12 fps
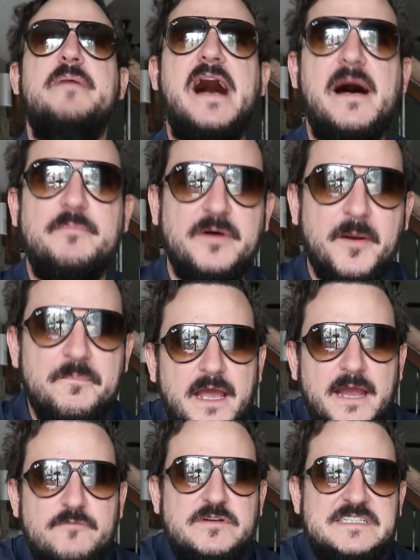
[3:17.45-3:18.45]
Papa
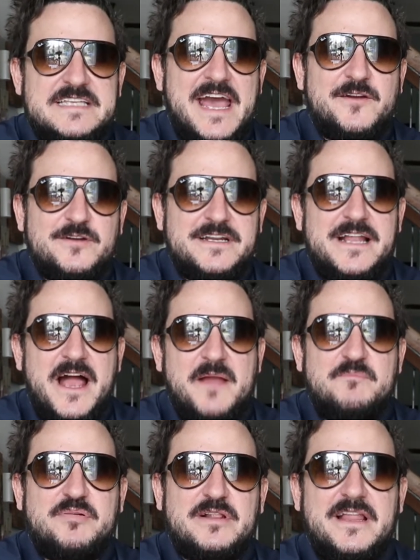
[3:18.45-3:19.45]
every Saturday
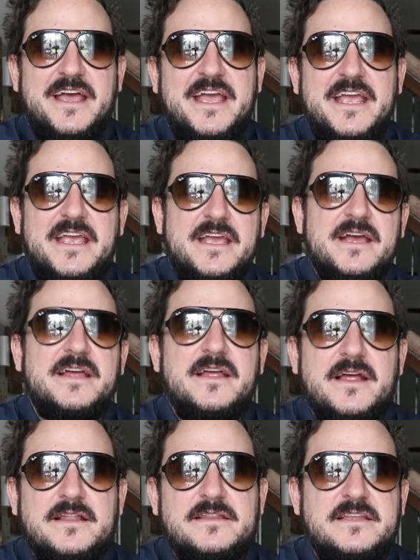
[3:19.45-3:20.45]
night play
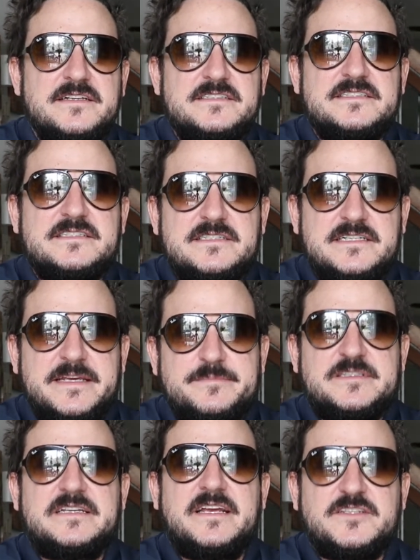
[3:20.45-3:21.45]
this
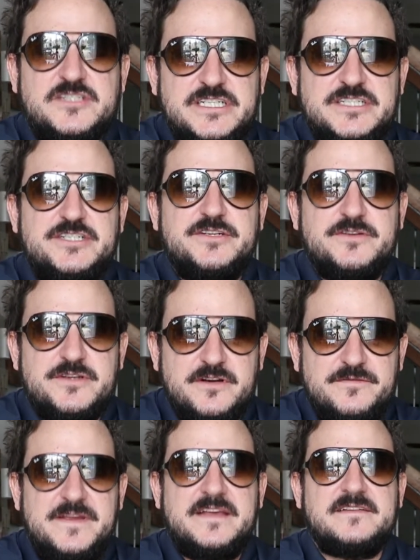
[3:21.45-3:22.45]
Gibson SG Jr.
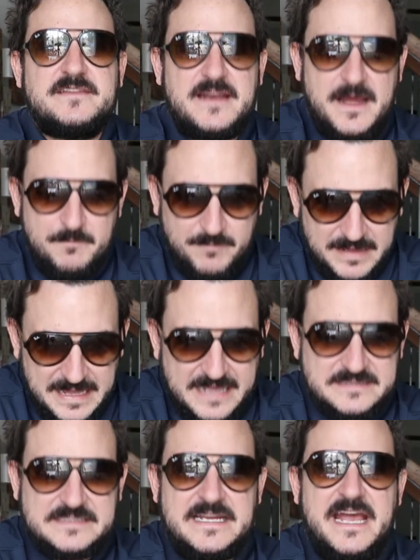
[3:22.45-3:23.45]
of his that I'm
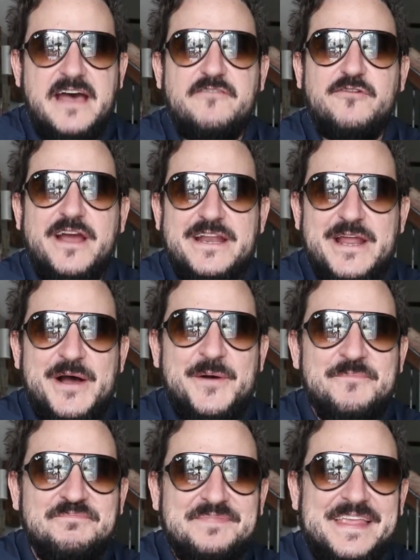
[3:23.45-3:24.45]
blessed to have right
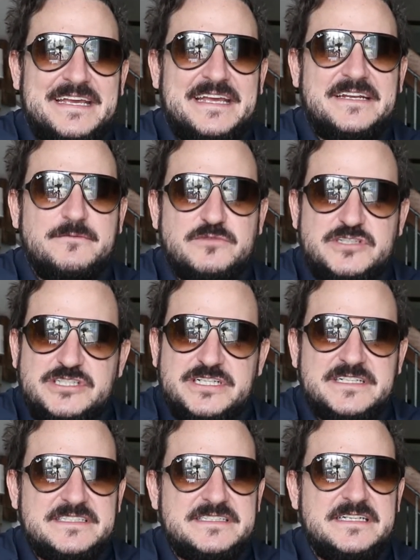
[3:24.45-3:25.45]
now. And it was
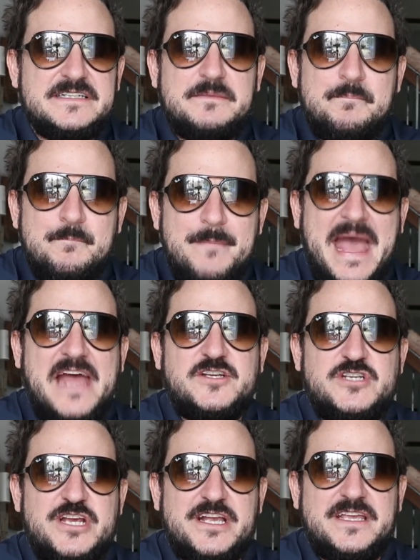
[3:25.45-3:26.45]
just
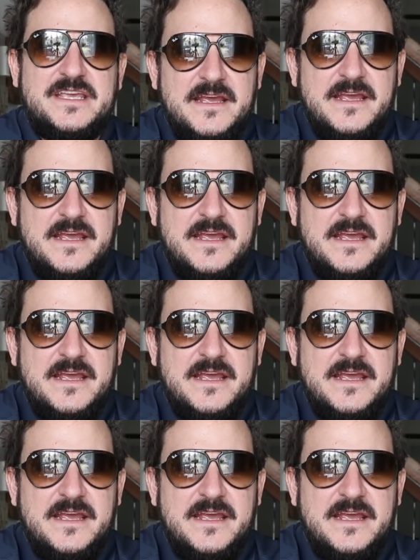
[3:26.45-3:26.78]
magic.